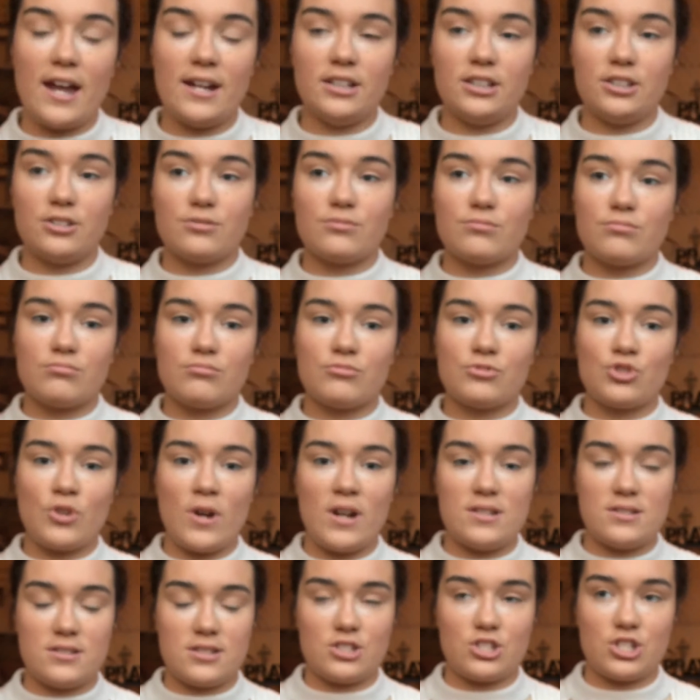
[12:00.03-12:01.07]
any
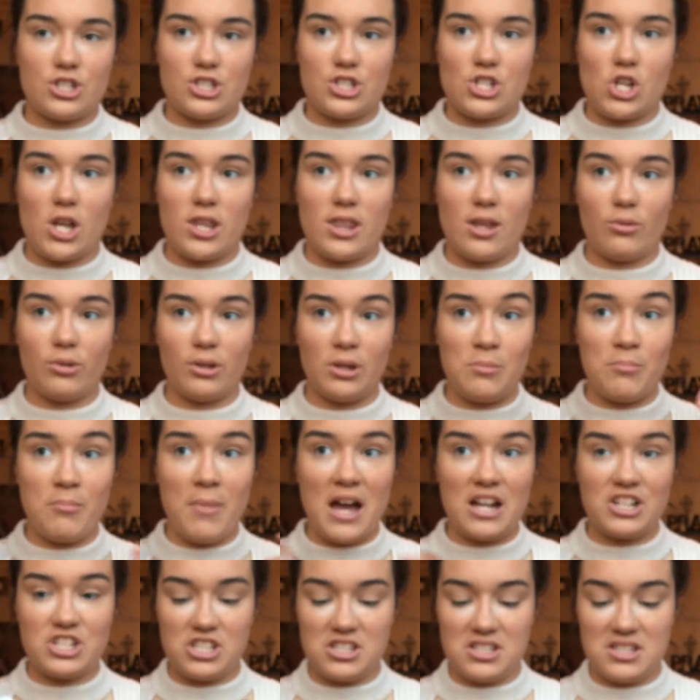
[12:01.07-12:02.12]
transition shade that really
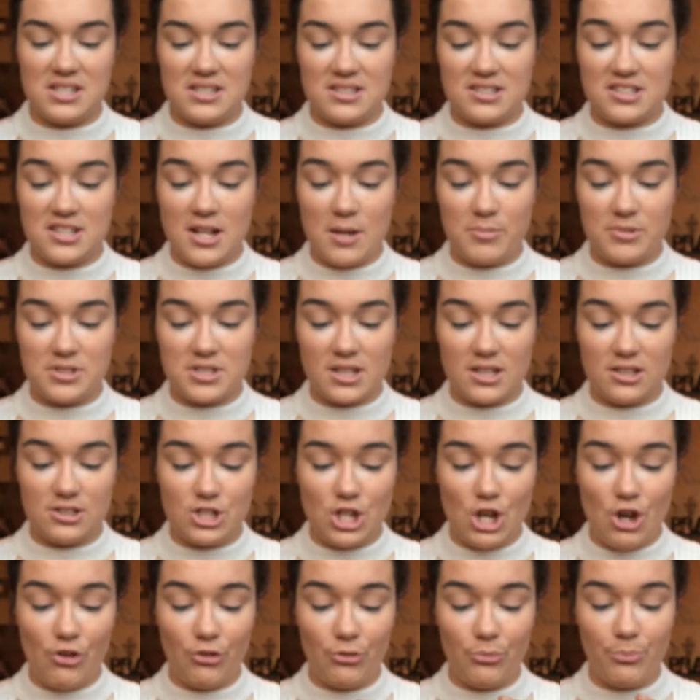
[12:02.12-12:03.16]
matches this type of skin
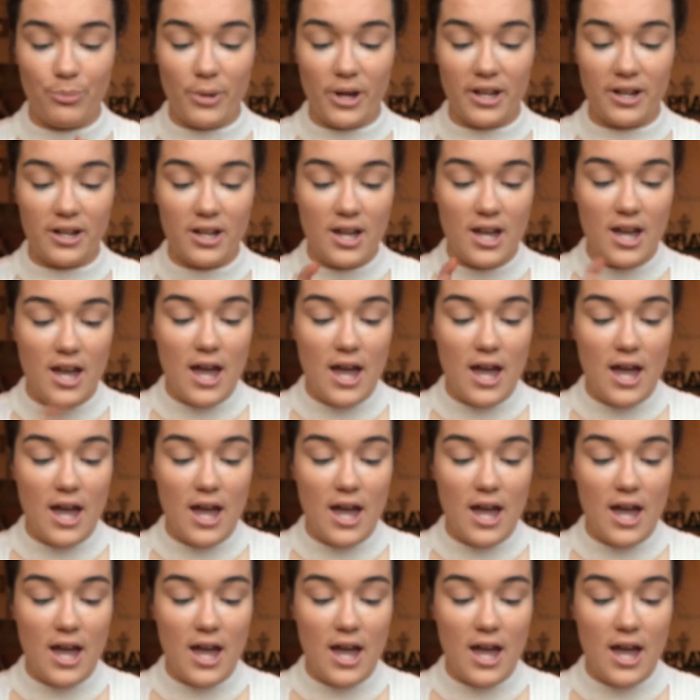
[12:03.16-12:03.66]
tone, but